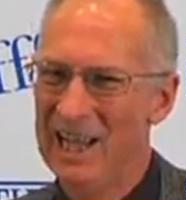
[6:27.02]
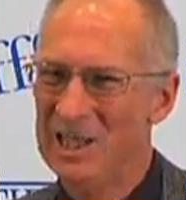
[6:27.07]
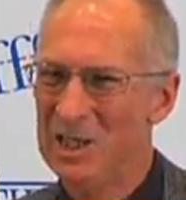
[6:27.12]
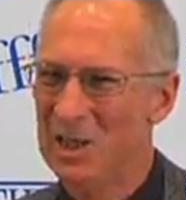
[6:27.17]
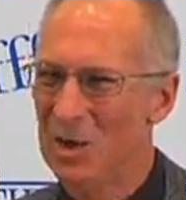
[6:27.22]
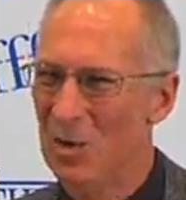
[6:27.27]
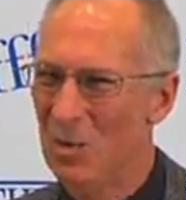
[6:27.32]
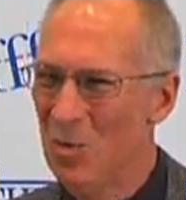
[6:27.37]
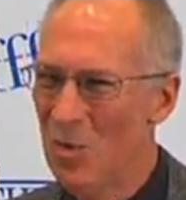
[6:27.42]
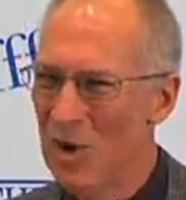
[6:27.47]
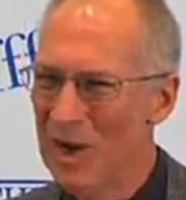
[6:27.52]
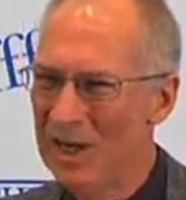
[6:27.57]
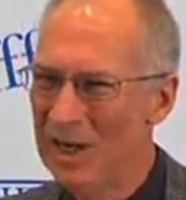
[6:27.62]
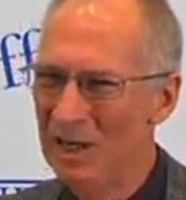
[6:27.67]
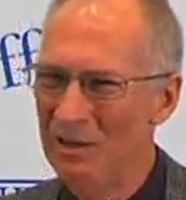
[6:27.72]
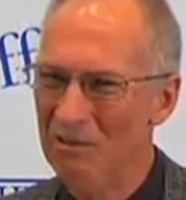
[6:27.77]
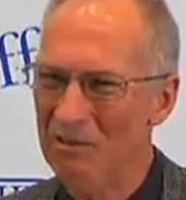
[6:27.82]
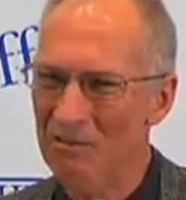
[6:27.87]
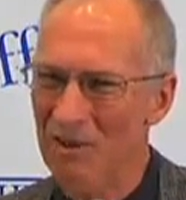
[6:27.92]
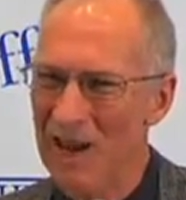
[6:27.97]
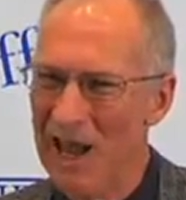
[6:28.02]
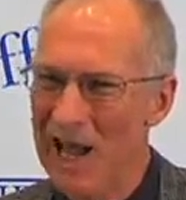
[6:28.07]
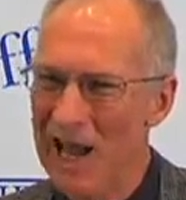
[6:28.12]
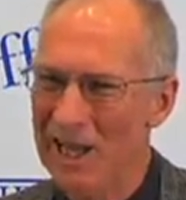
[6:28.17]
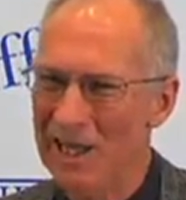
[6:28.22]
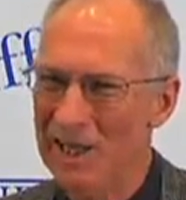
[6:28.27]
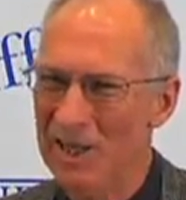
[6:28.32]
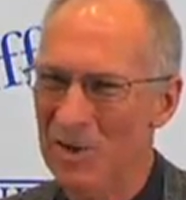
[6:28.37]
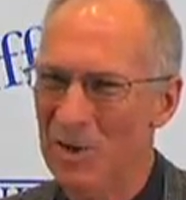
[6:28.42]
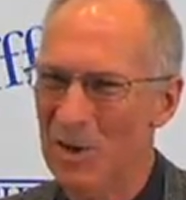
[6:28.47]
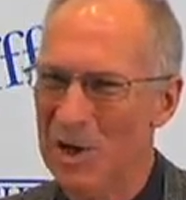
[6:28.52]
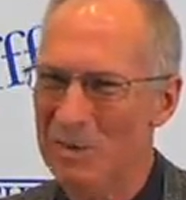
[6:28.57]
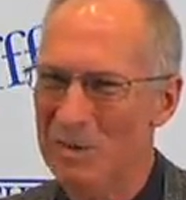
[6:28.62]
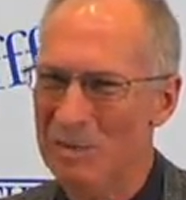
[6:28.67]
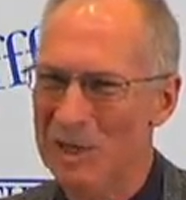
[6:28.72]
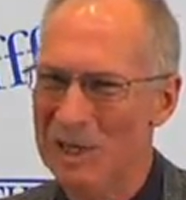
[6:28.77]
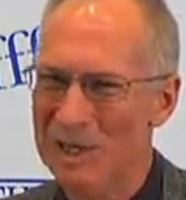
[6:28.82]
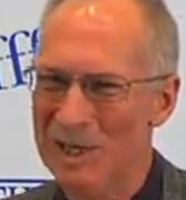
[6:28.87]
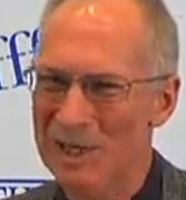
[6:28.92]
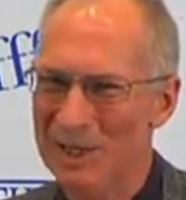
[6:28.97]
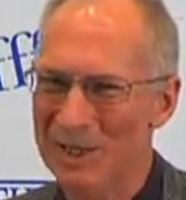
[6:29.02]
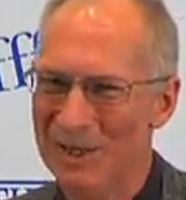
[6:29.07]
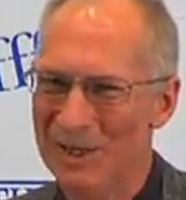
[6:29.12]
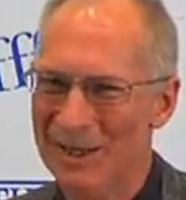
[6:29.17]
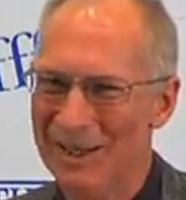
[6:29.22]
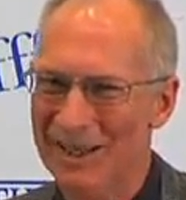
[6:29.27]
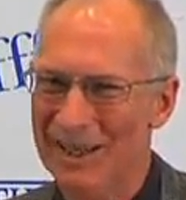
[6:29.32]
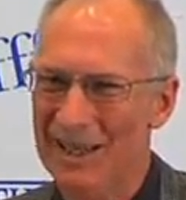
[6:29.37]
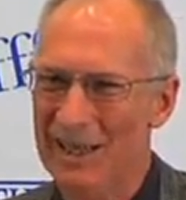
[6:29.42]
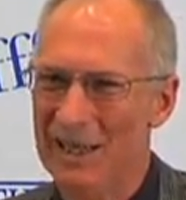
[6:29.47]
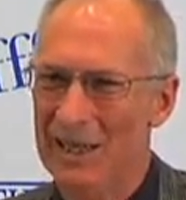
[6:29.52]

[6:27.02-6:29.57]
That's the one little fly in the ointment here.